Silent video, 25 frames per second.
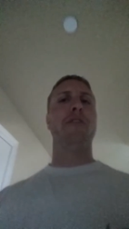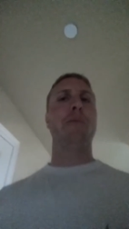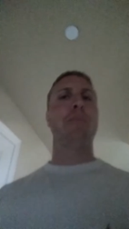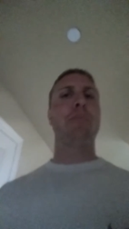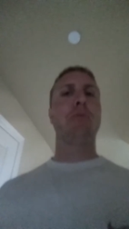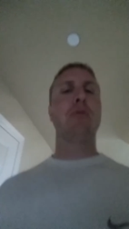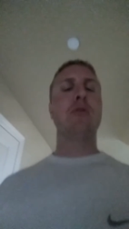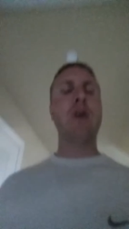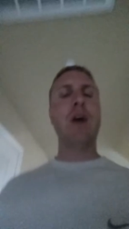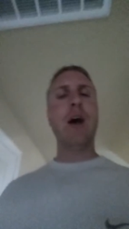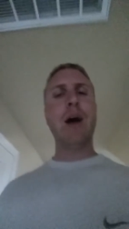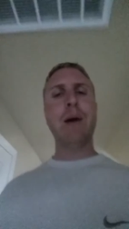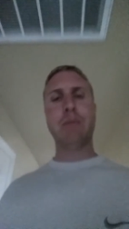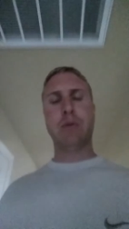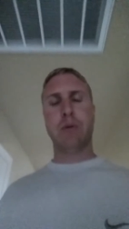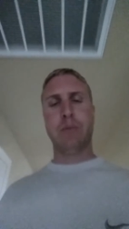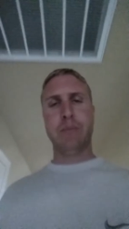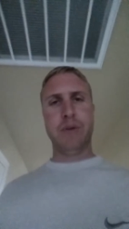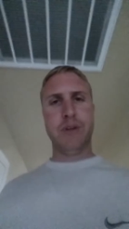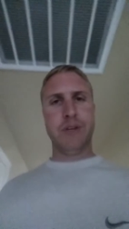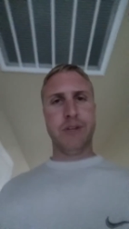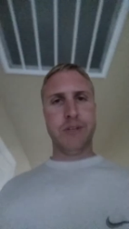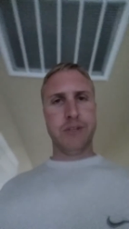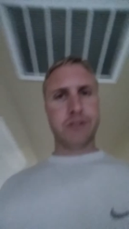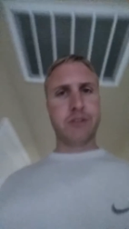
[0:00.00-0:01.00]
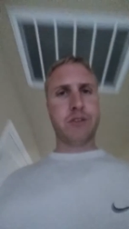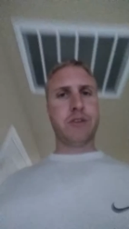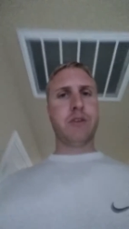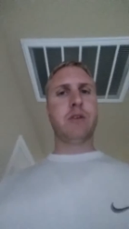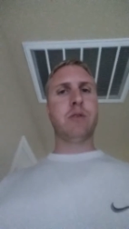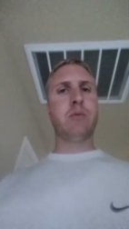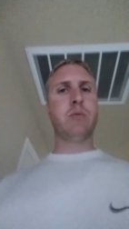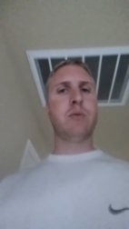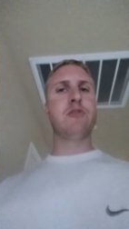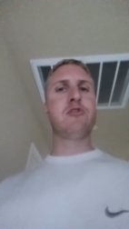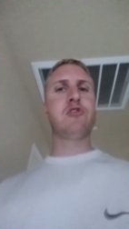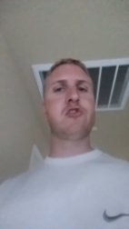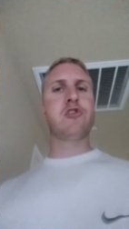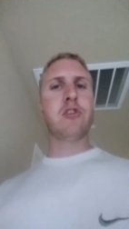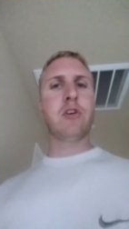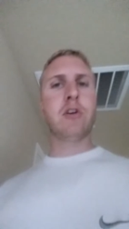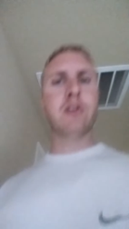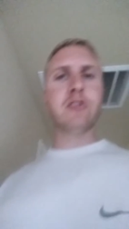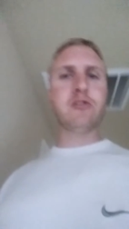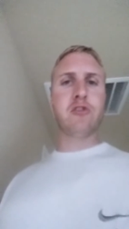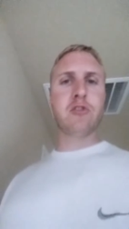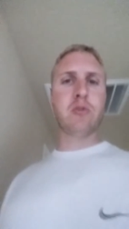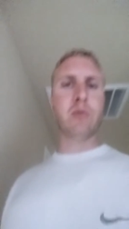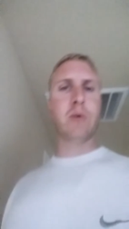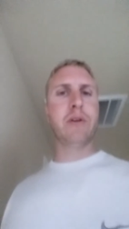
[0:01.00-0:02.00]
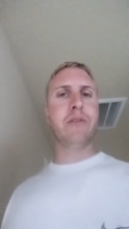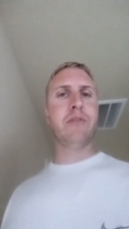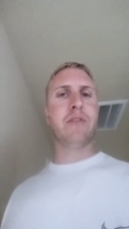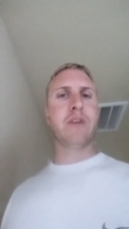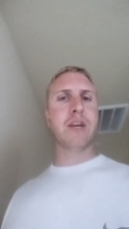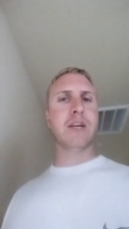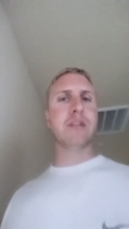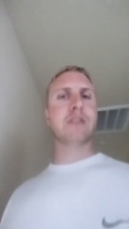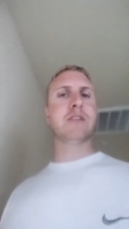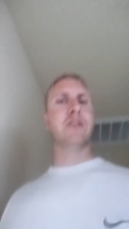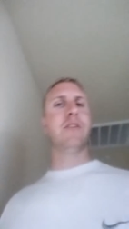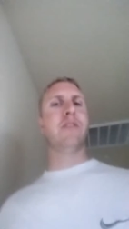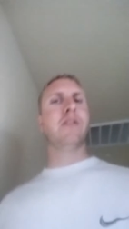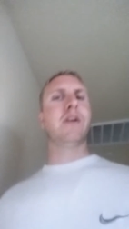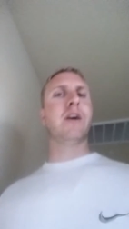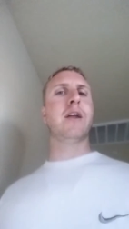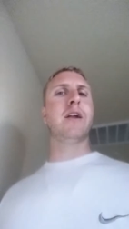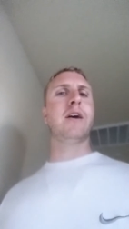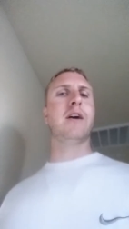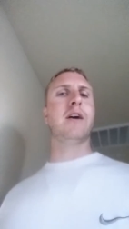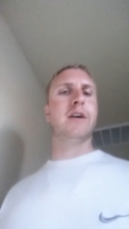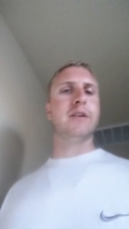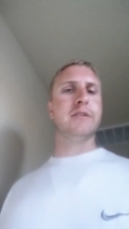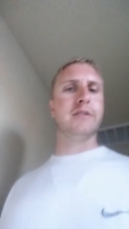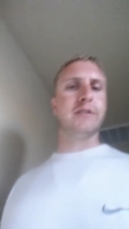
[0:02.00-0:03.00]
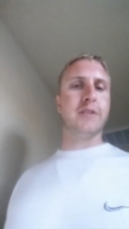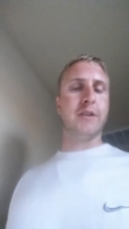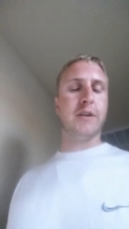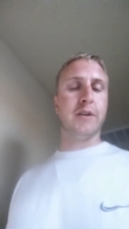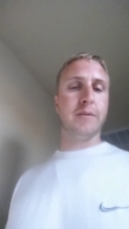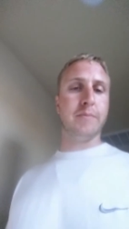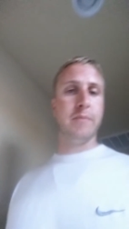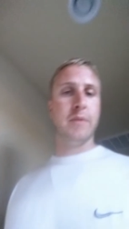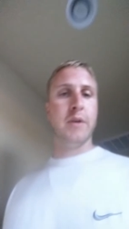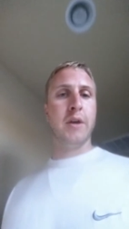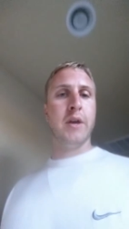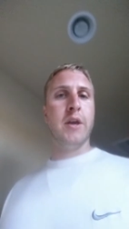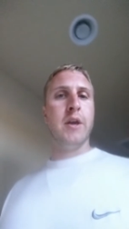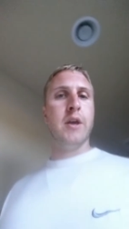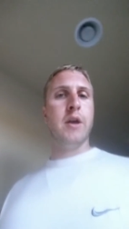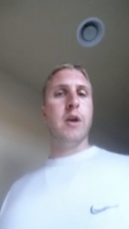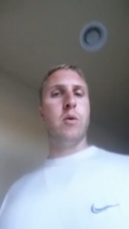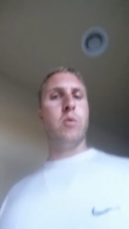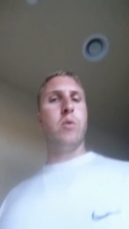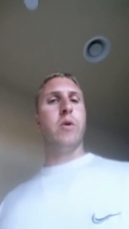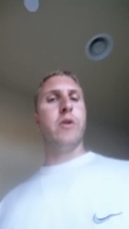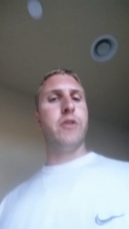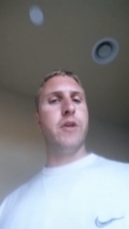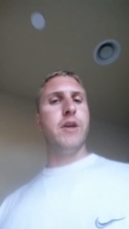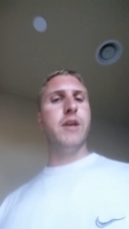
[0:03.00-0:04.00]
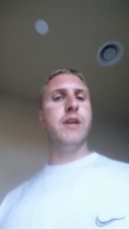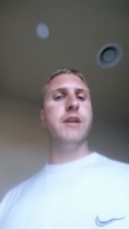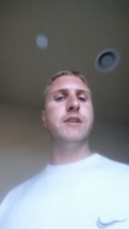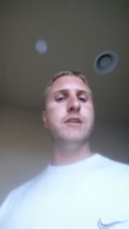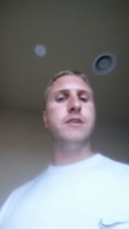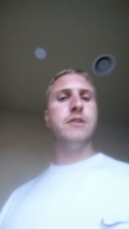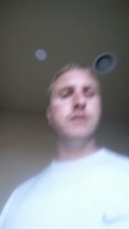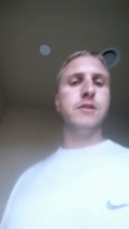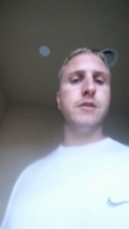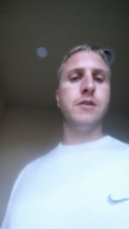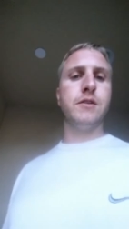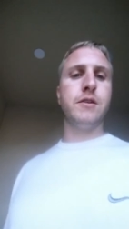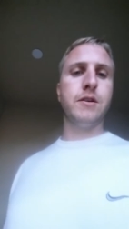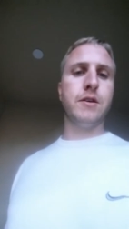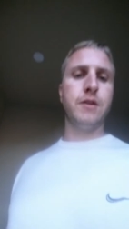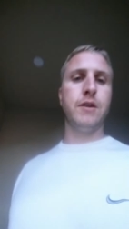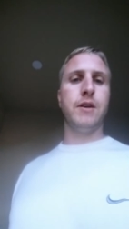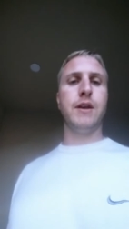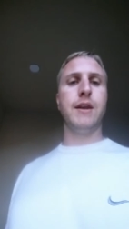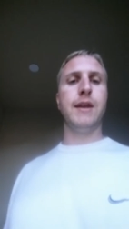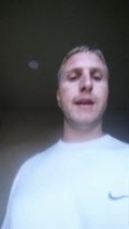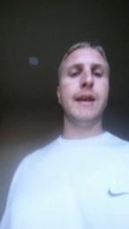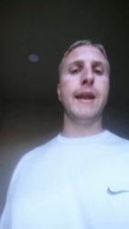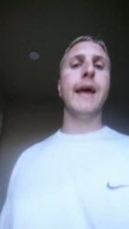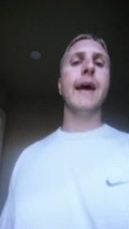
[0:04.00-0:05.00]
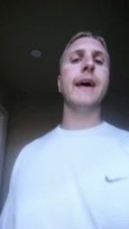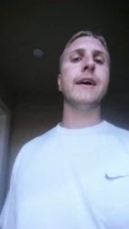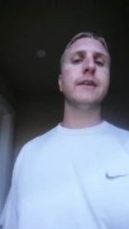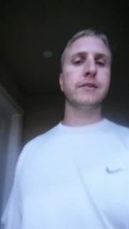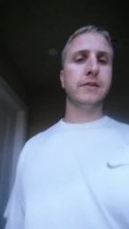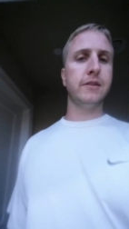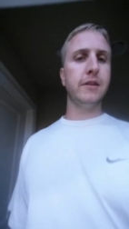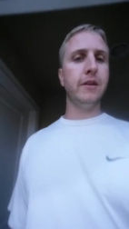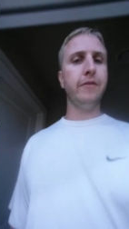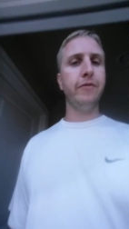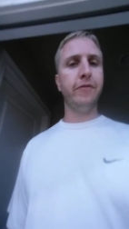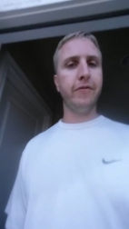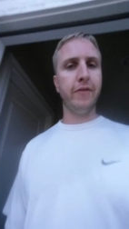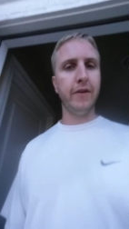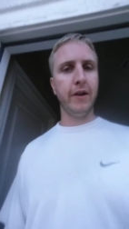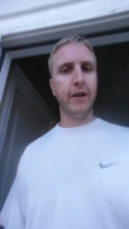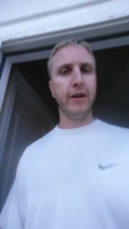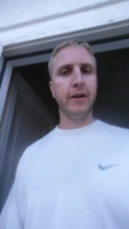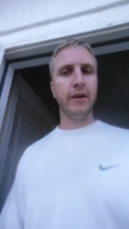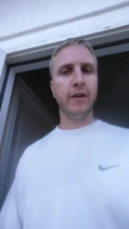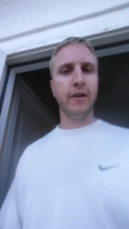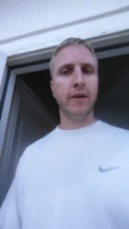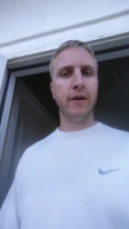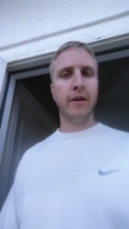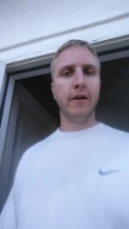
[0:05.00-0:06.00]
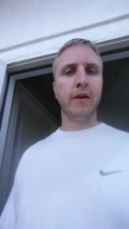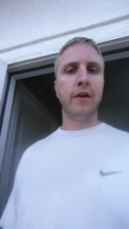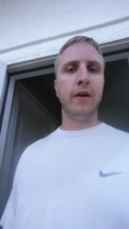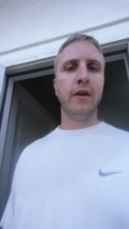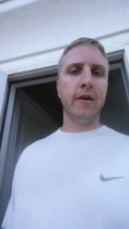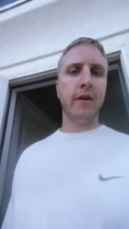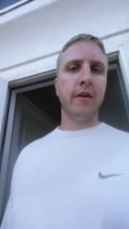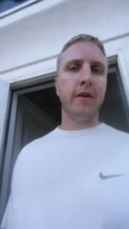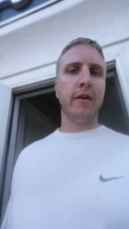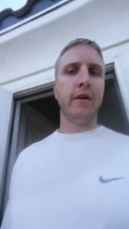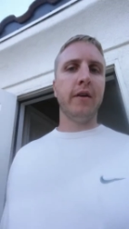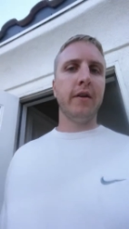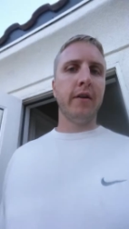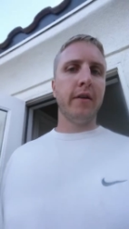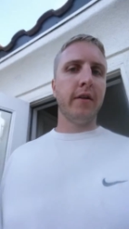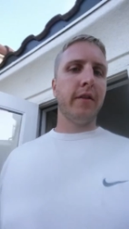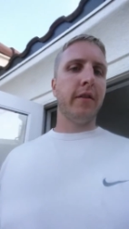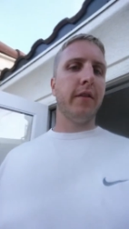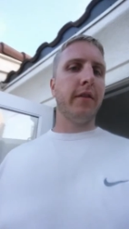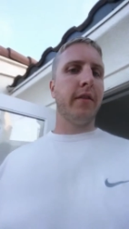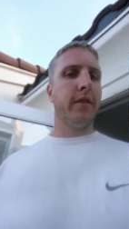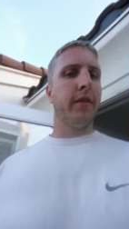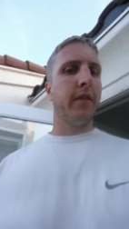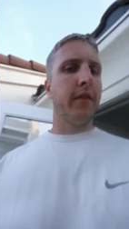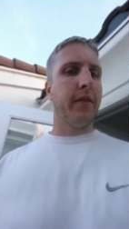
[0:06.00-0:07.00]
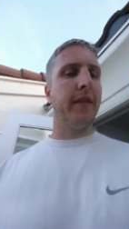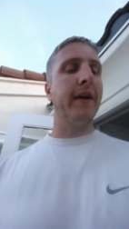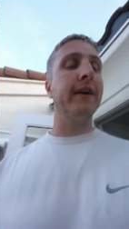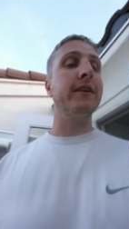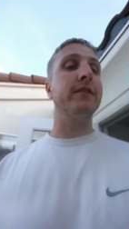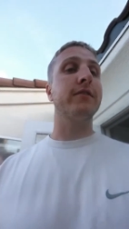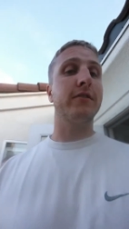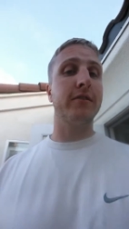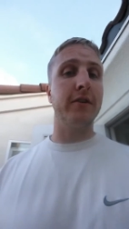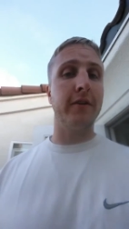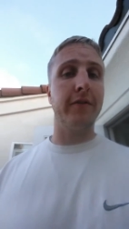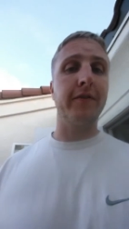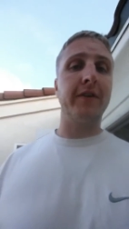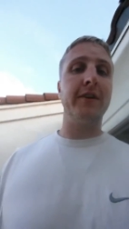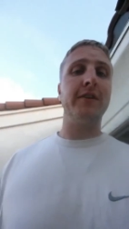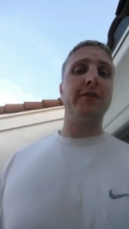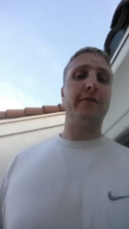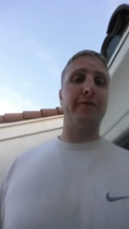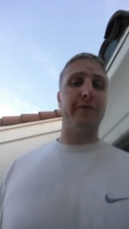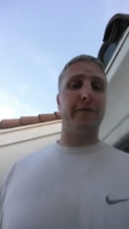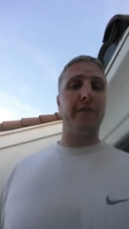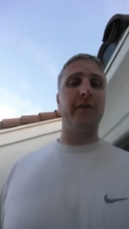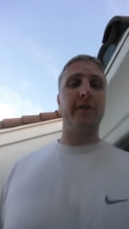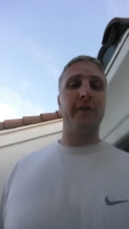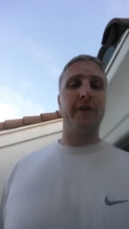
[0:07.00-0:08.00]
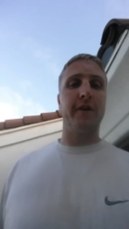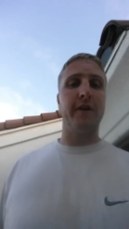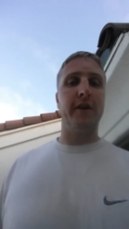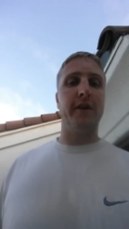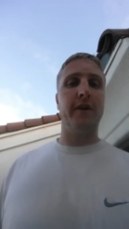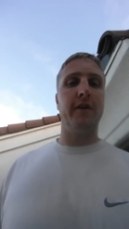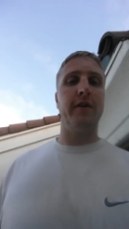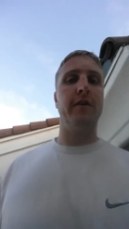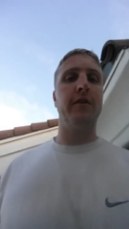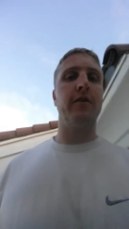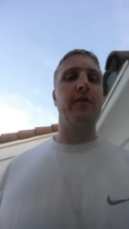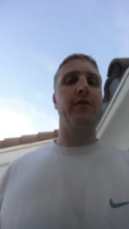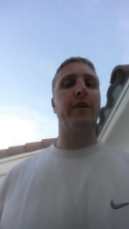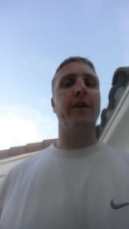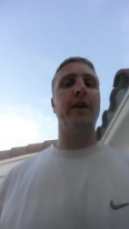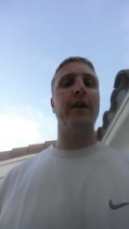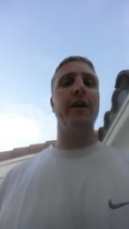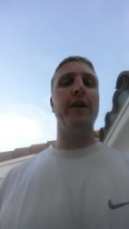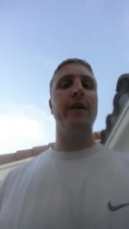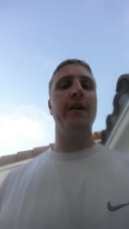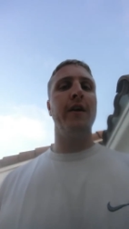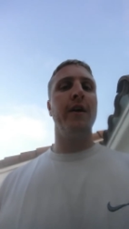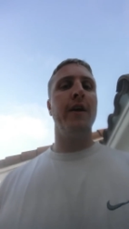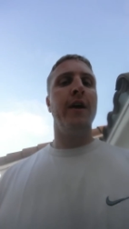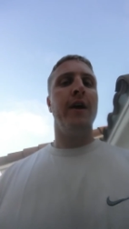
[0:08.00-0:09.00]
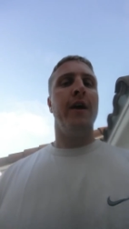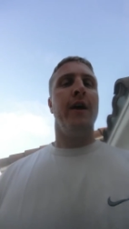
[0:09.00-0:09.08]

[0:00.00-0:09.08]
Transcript: The problem is, when Sean Sharif gets in that hot tub with his nasty feet, that stuff gets funky, okay?